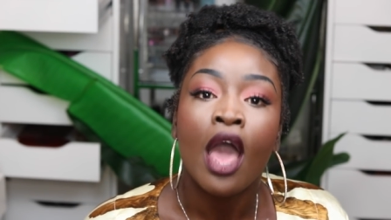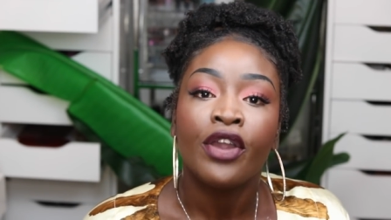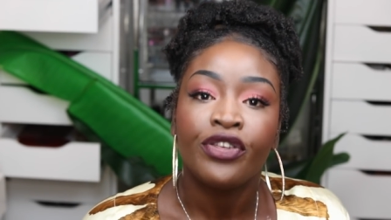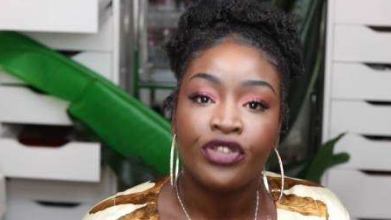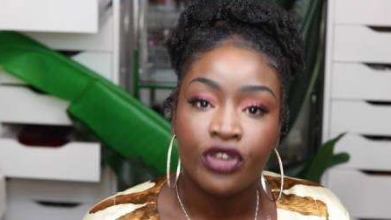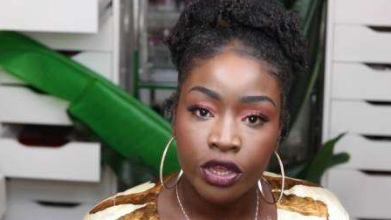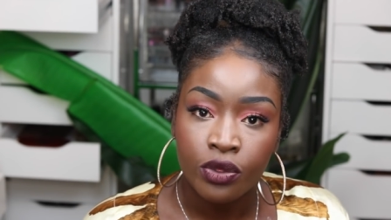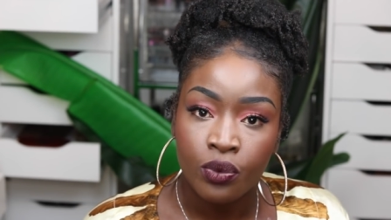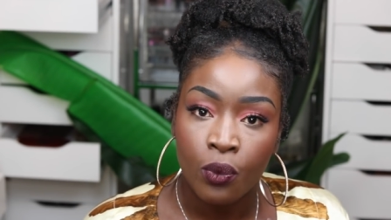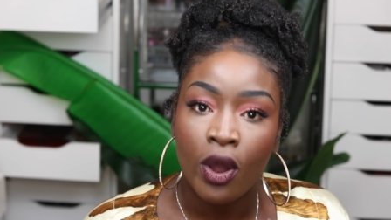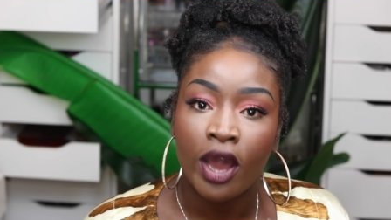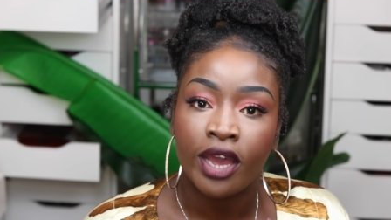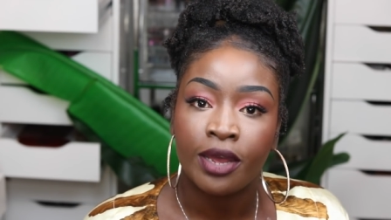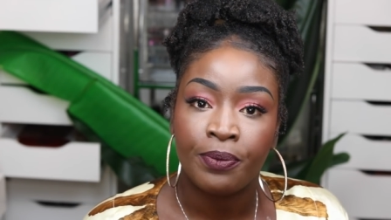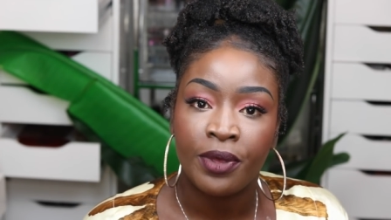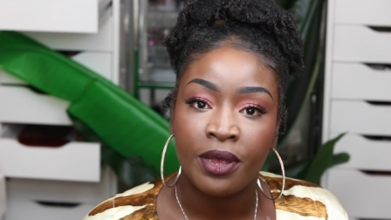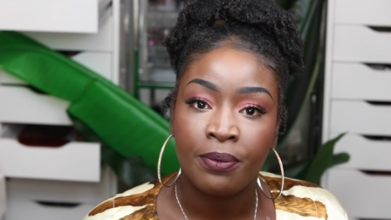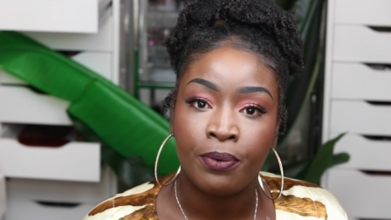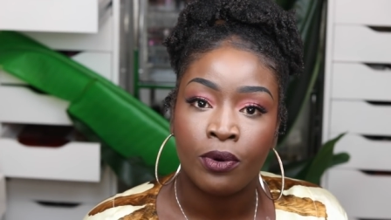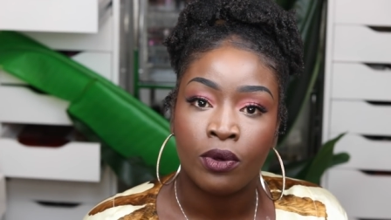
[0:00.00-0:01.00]
just white
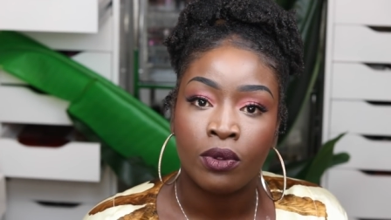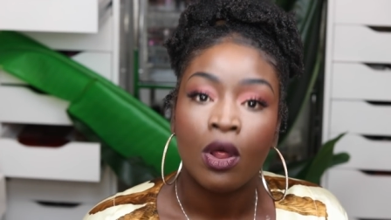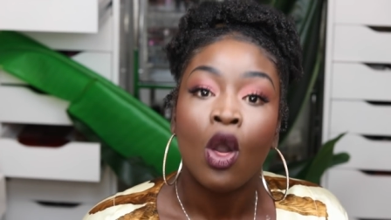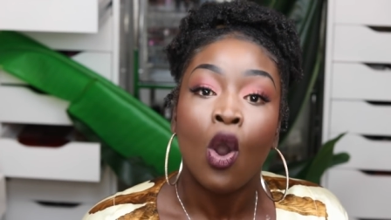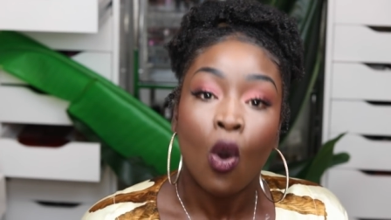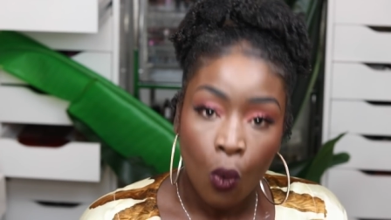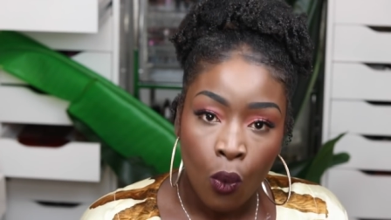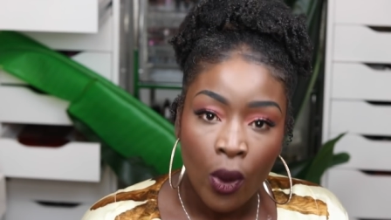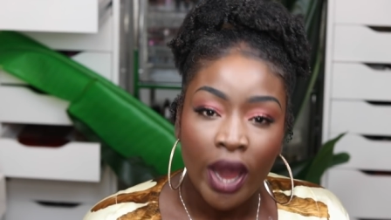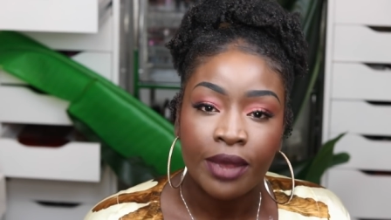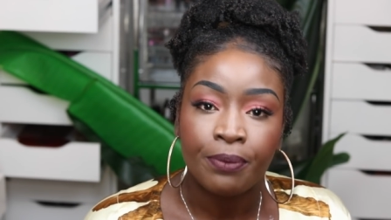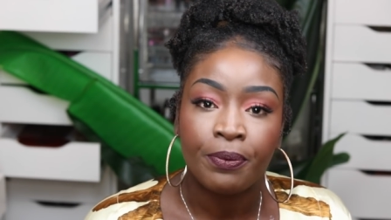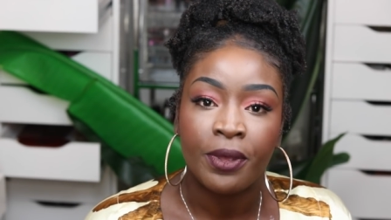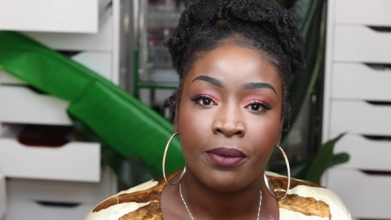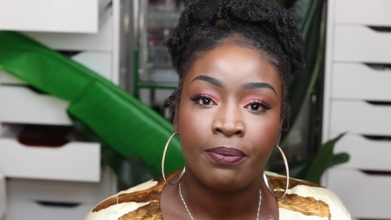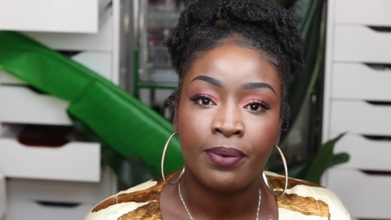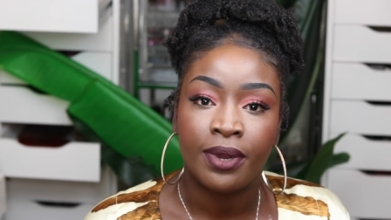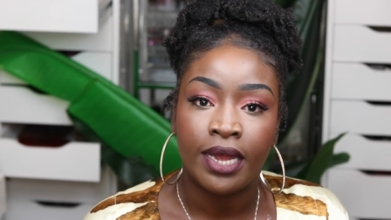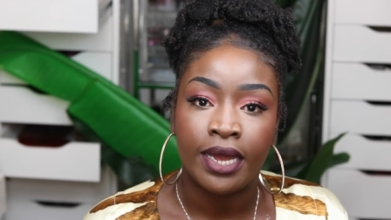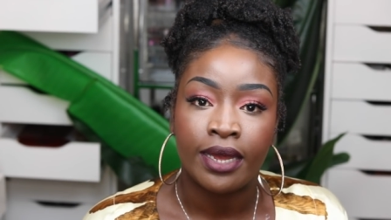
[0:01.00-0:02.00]
people, white
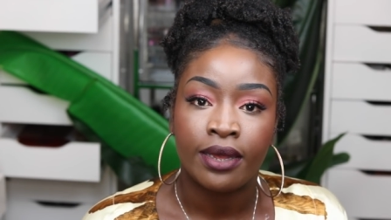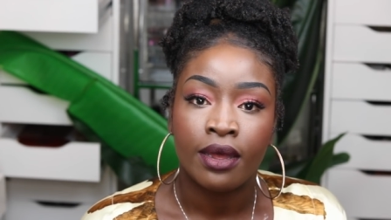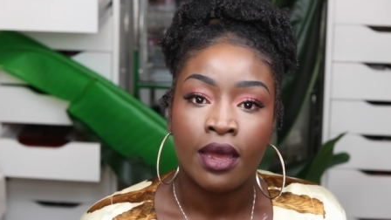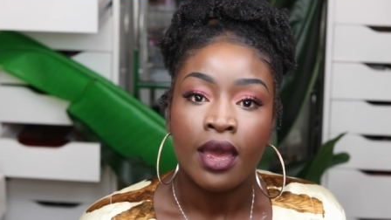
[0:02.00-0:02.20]
people.